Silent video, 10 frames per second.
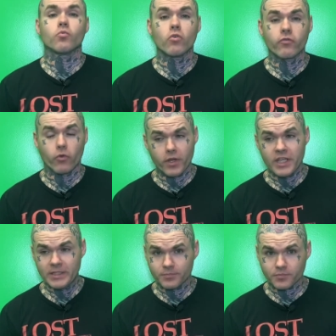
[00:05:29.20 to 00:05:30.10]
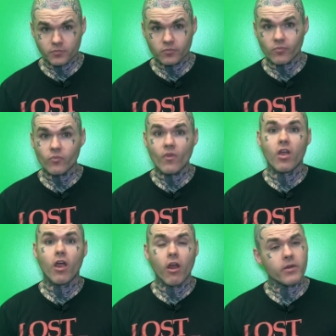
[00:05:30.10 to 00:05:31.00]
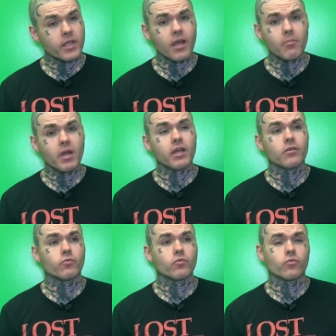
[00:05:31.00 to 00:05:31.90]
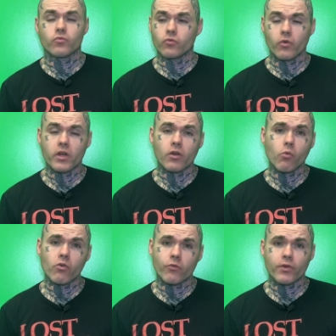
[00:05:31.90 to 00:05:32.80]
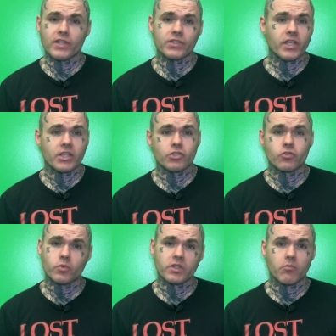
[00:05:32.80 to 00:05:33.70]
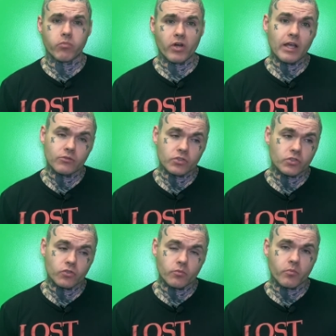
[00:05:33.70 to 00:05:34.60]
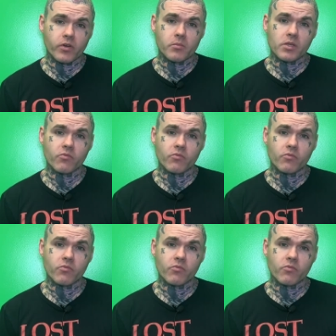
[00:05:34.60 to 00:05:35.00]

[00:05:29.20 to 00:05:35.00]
Wolverine. I already got my Grail Wolverine statue with the brown suit premium